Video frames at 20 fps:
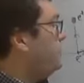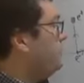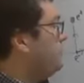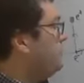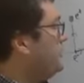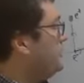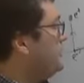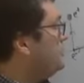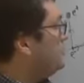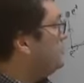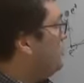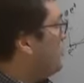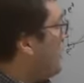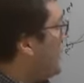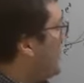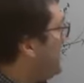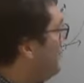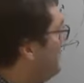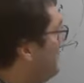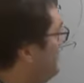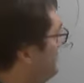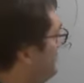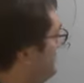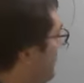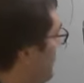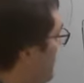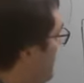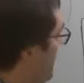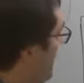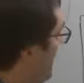through these wires,
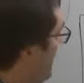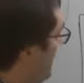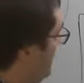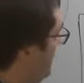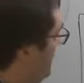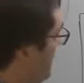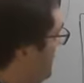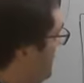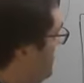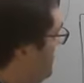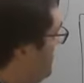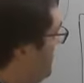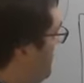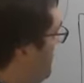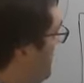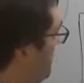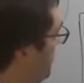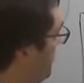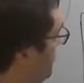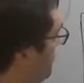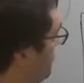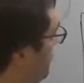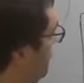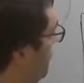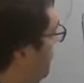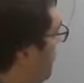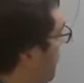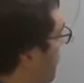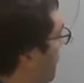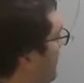these speakers
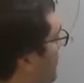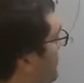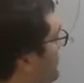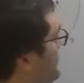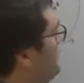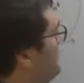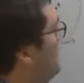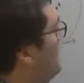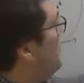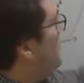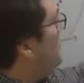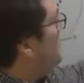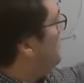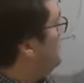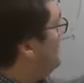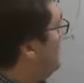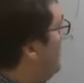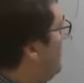will experience